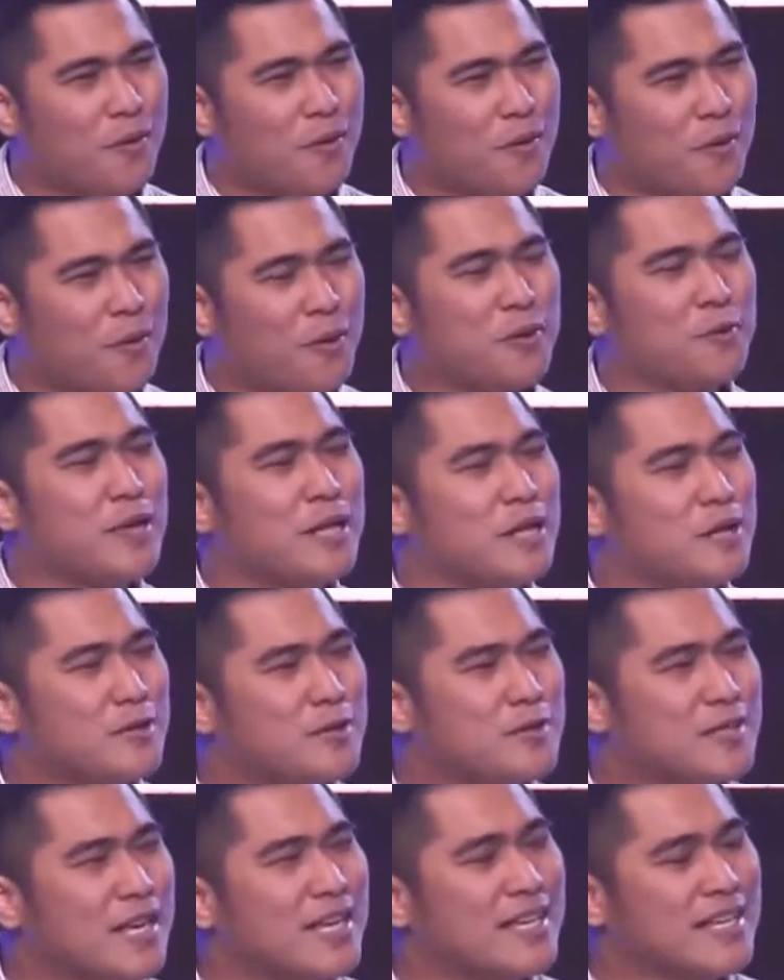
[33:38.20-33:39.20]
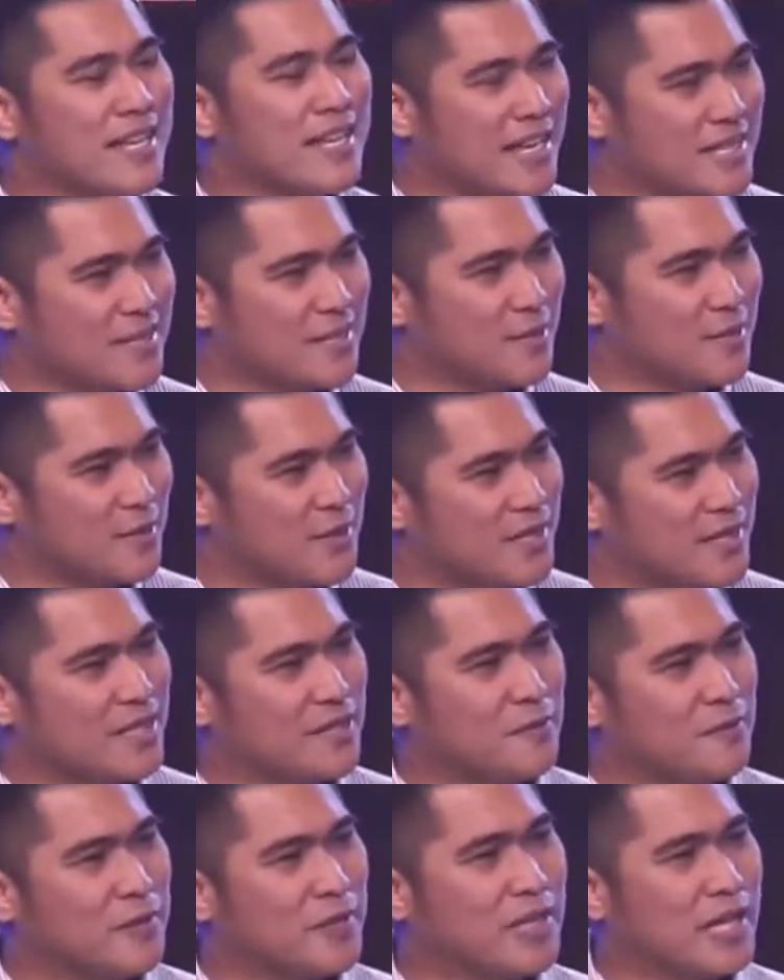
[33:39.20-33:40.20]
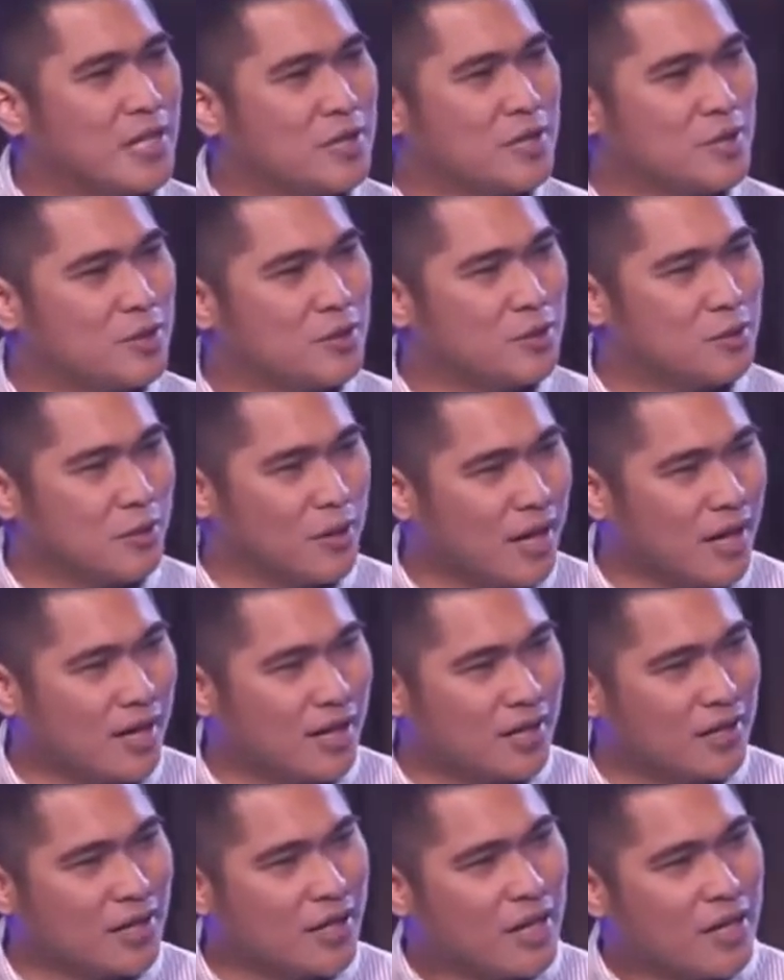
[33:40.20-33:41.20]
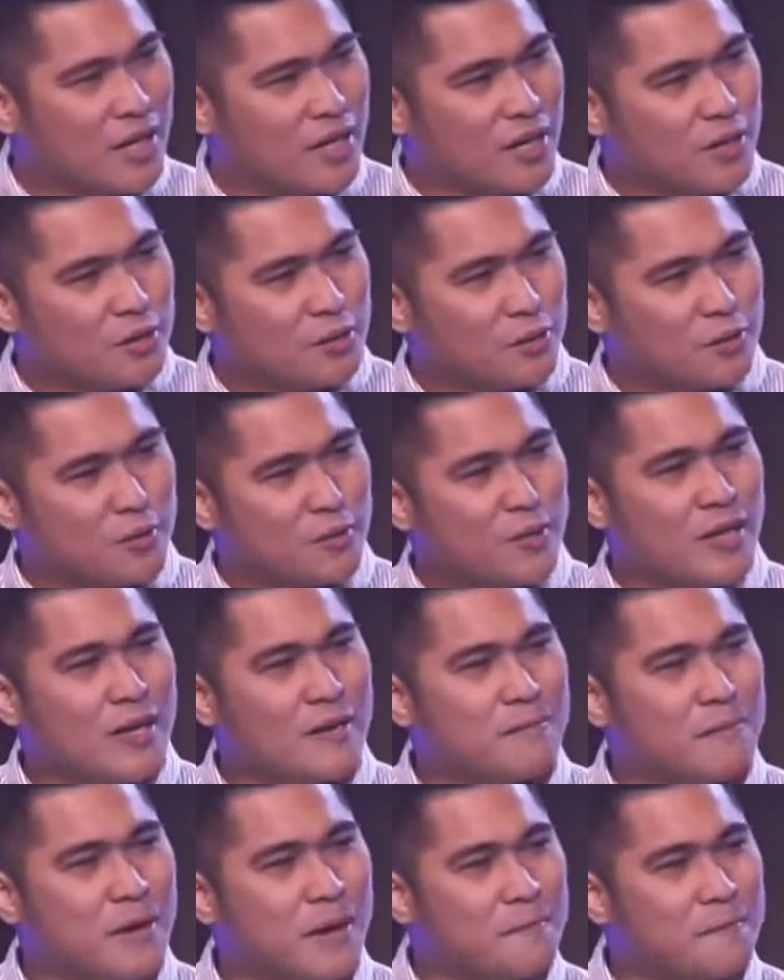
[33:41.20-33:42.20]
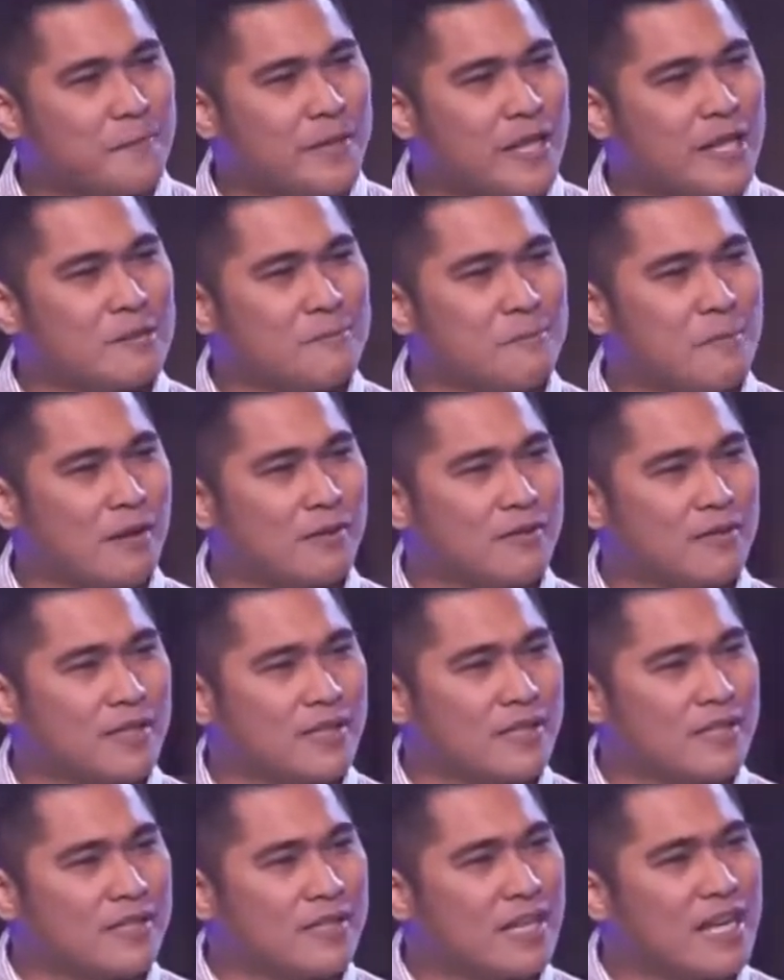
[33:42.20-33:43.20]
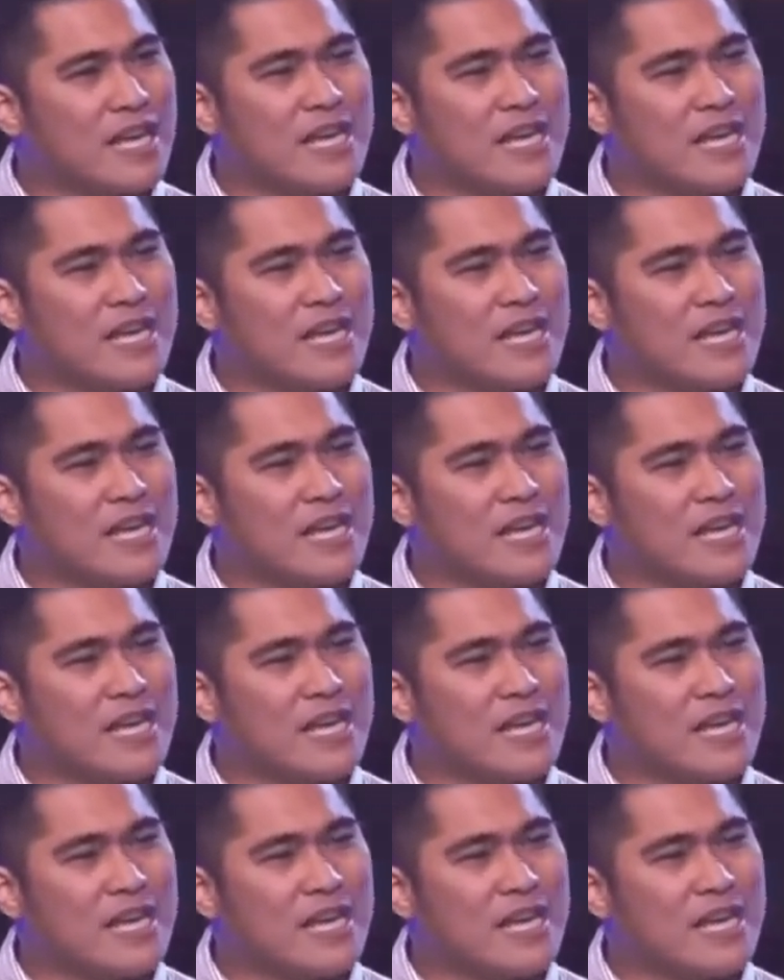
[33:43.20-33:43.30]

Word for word: Or will you say yes to this invitation to God to climb up that mountain?